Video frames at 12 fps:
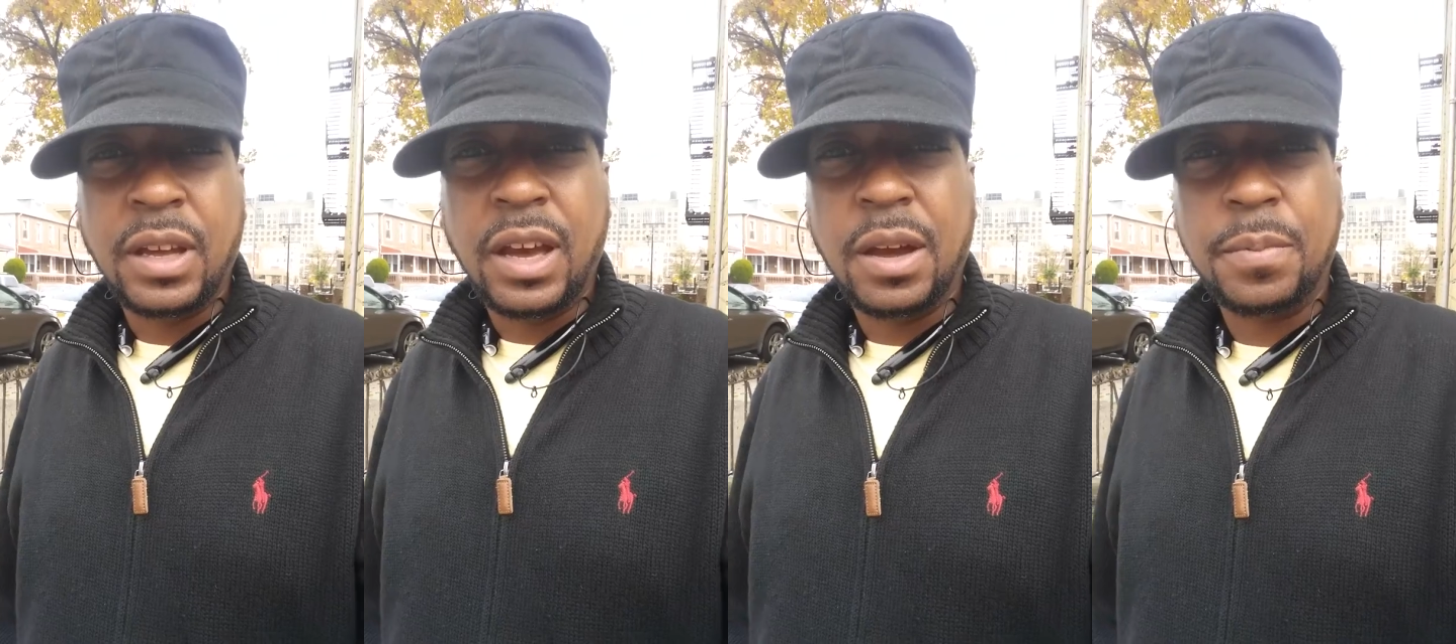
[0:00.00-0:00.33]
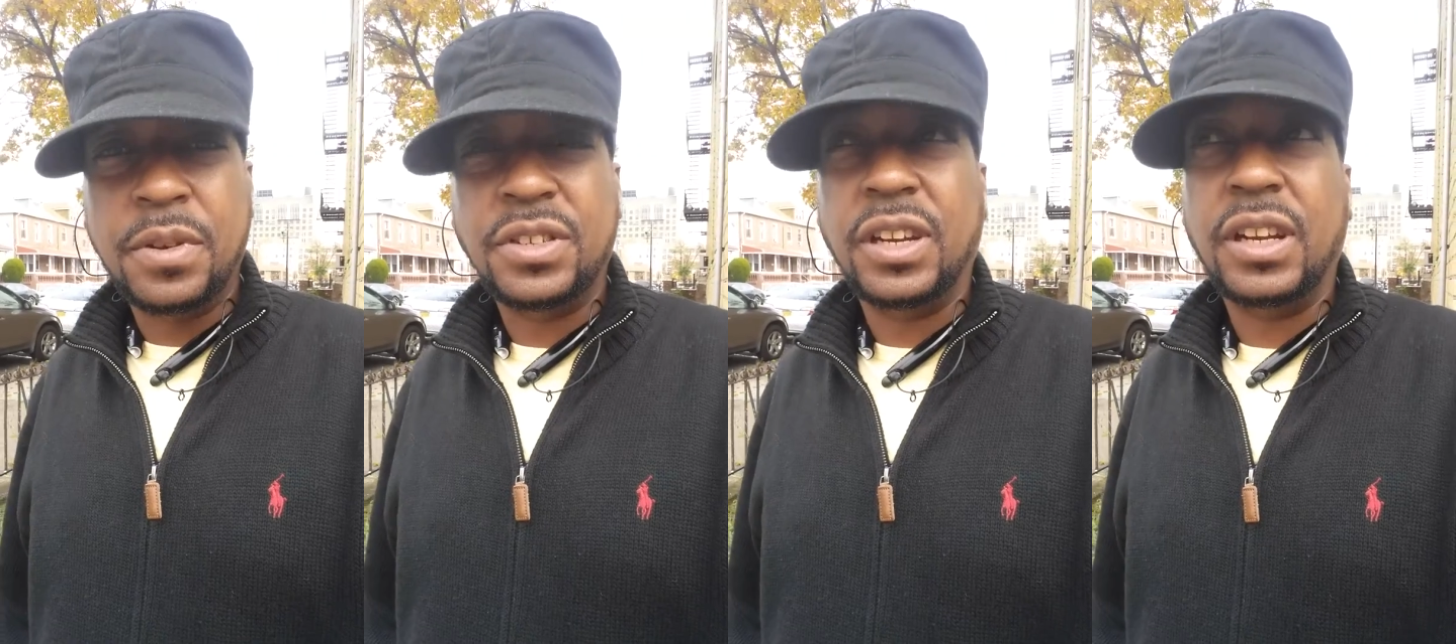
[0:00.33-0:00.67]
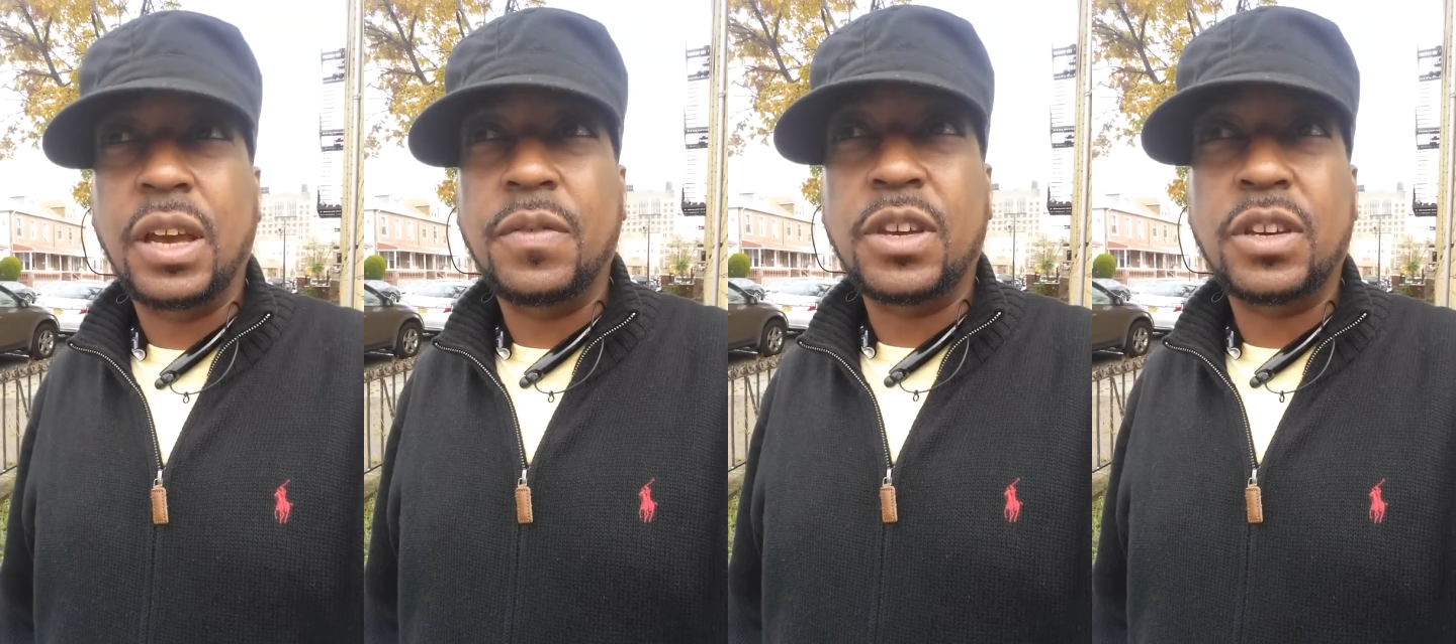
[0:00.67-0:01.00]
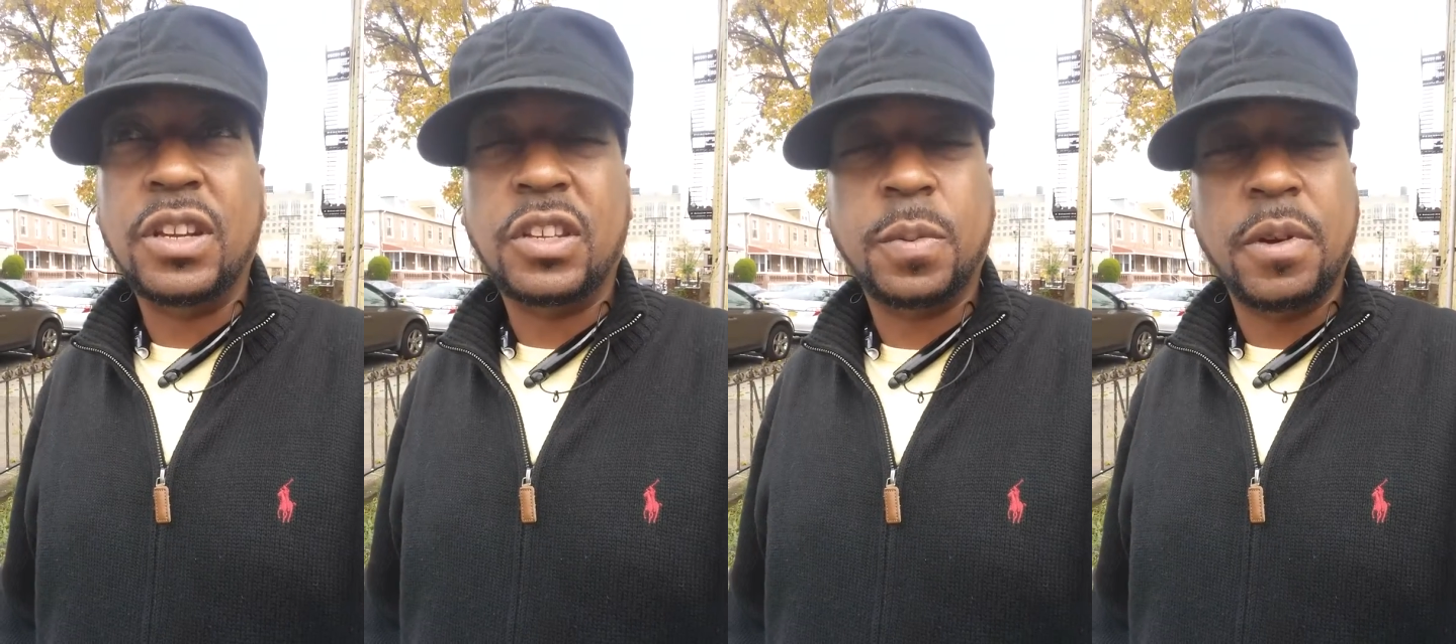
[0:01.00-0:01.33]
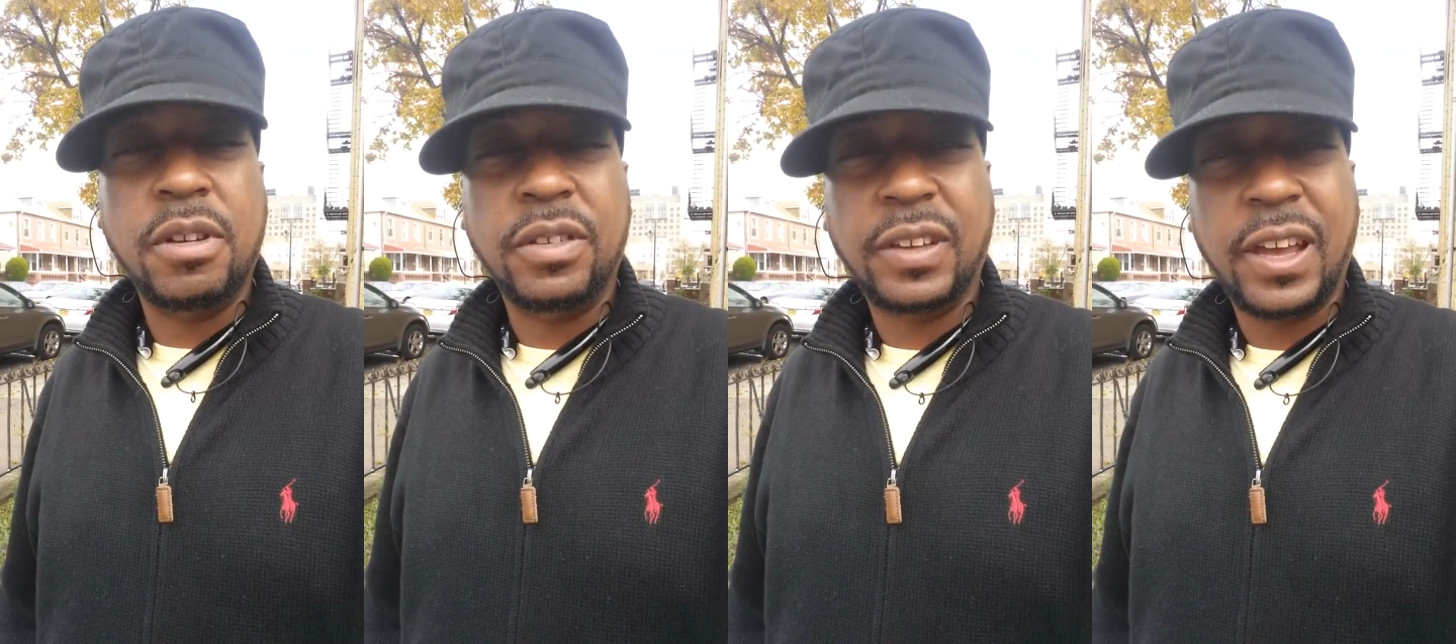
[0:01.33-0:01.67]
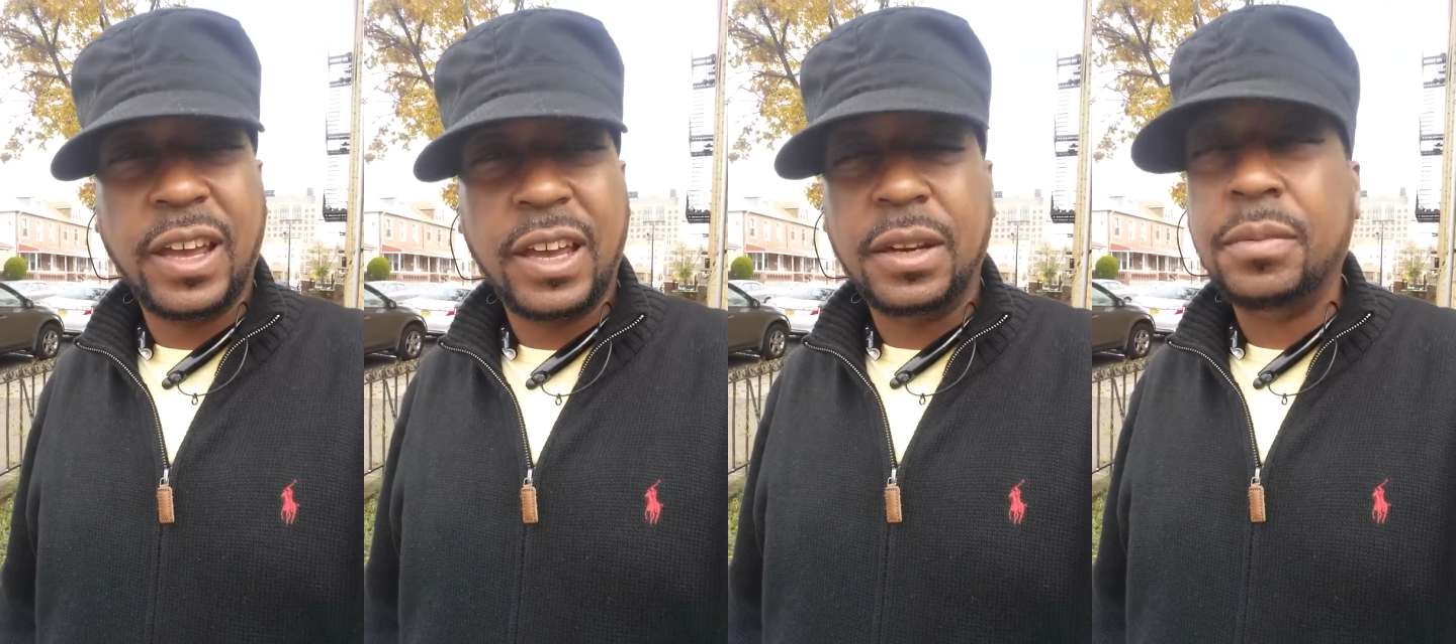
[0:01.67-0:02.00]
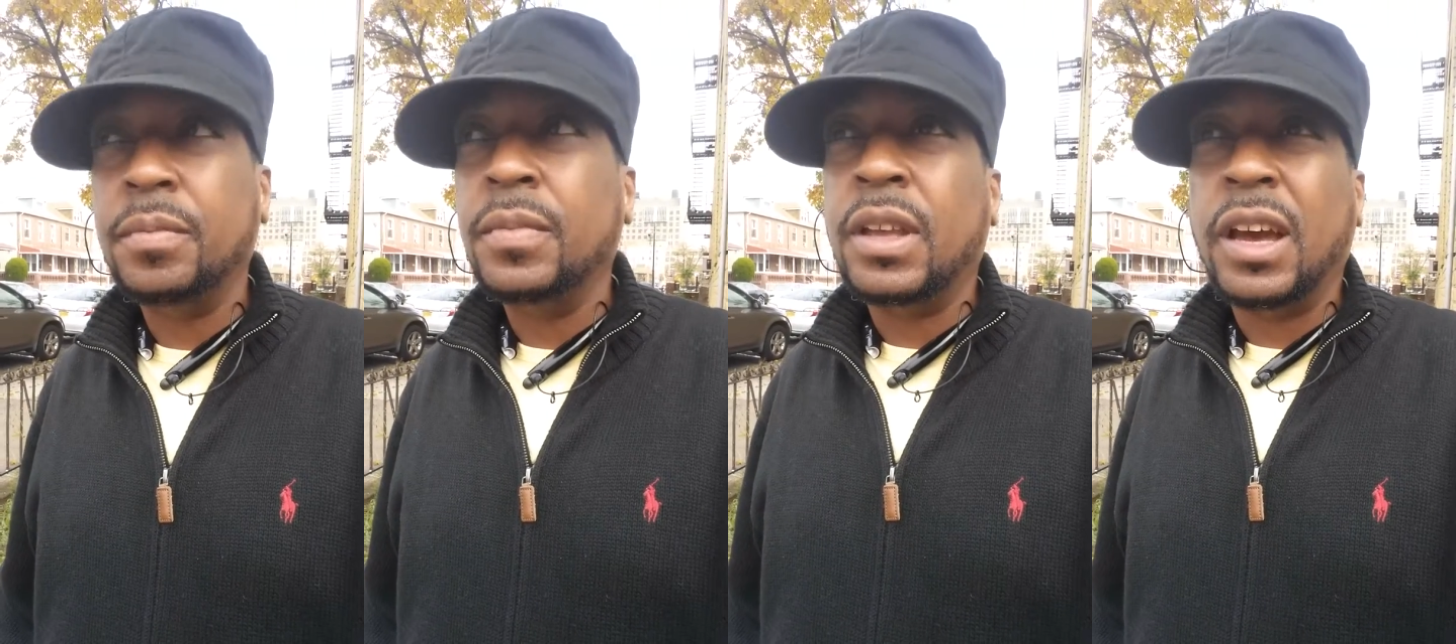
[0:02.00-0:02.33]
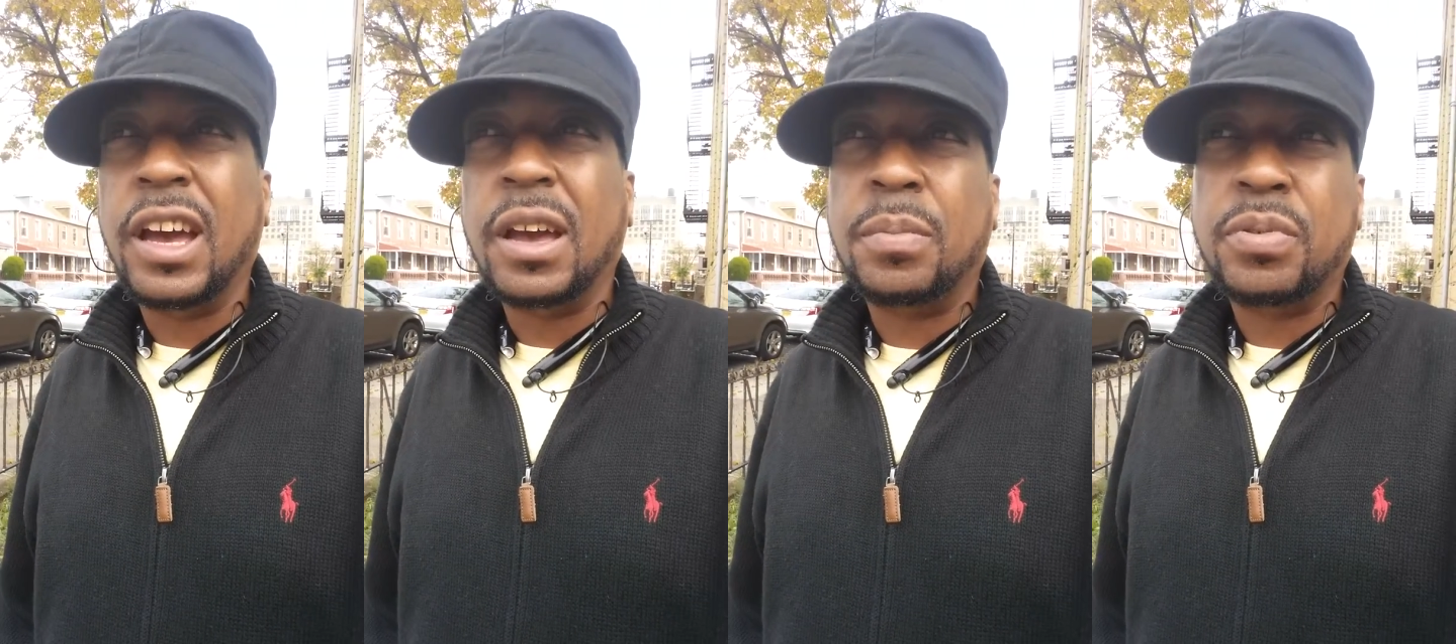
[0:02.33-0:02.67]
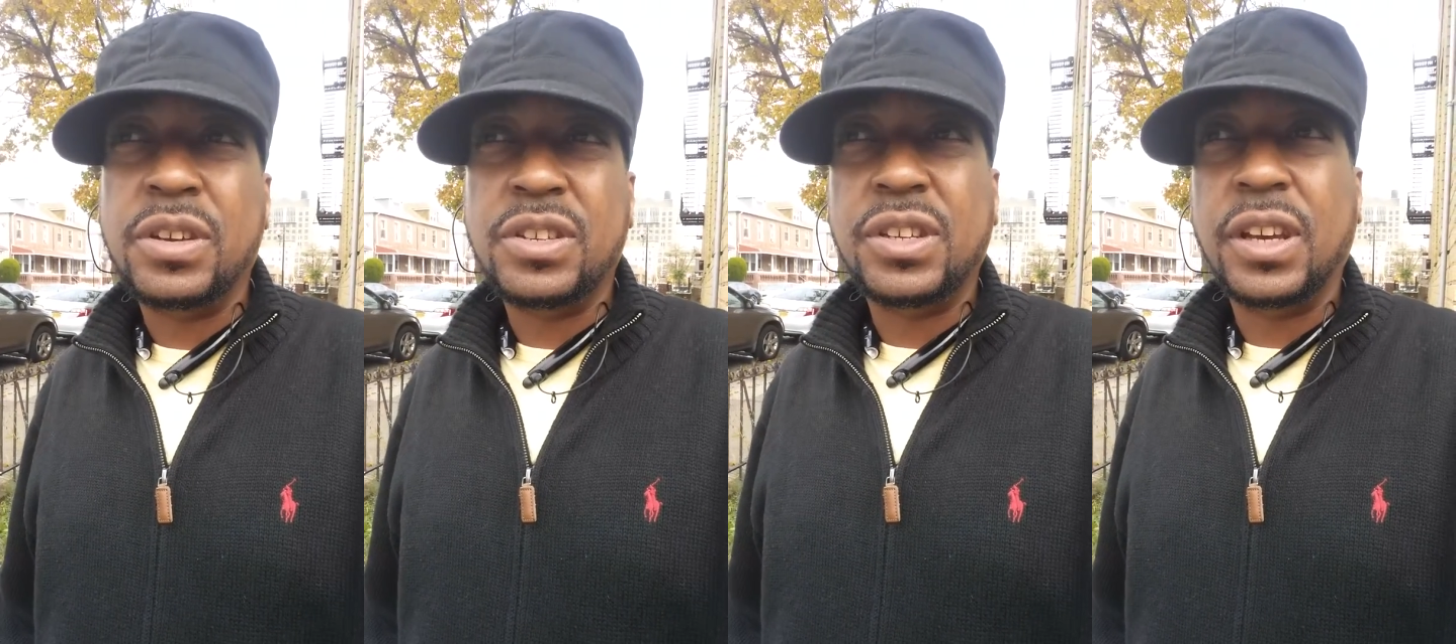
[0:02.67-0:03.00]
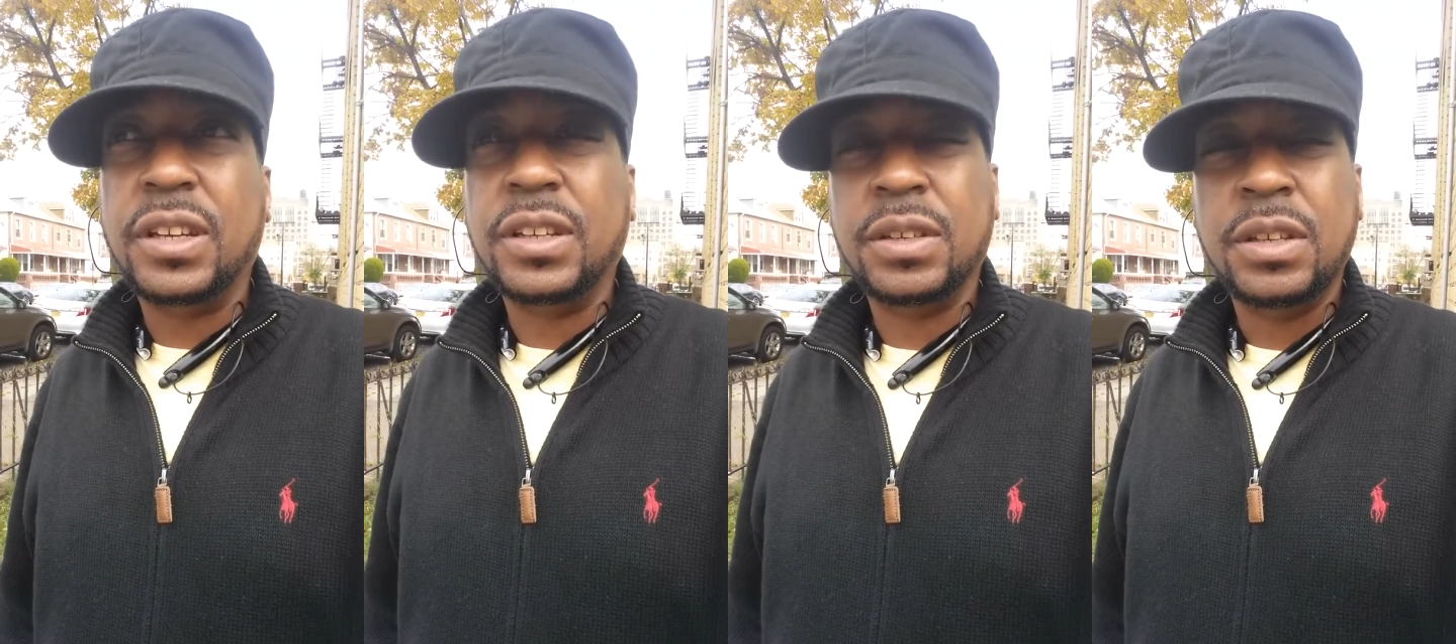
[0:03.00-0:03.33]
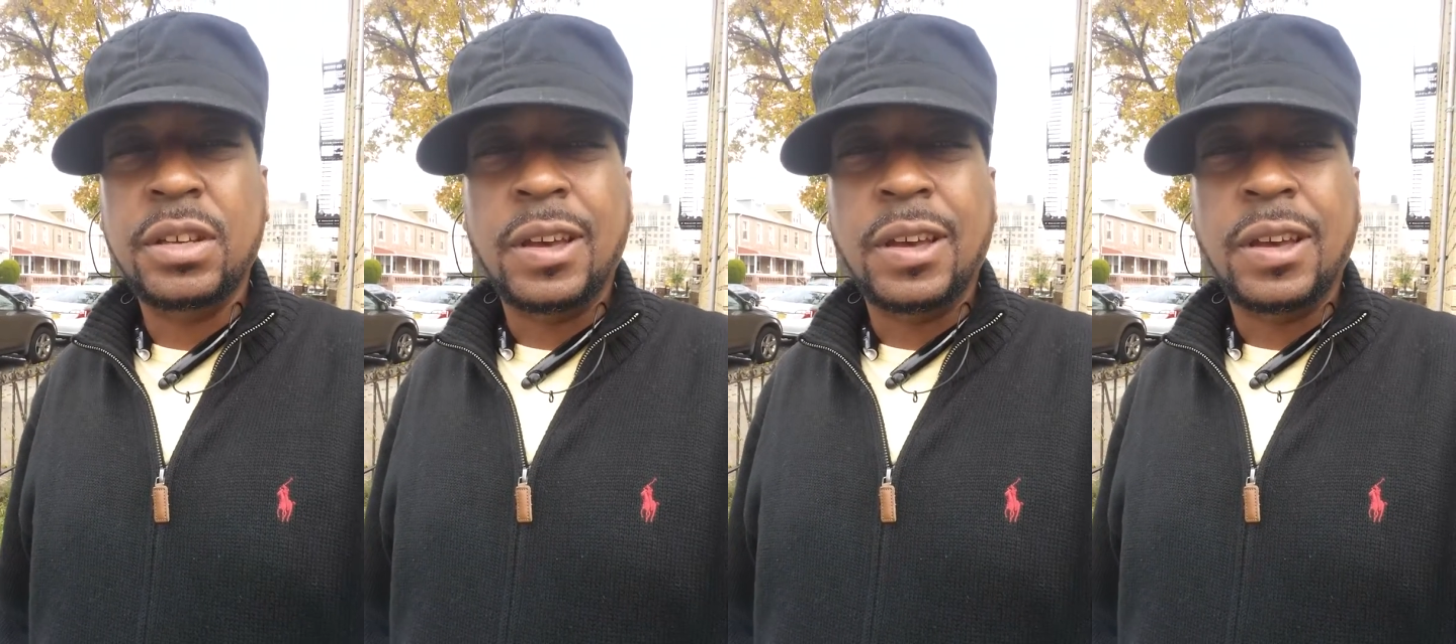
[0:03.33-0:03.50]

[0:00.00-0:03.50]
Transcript: I appreciate it. Every good experience I had, I appreciate it.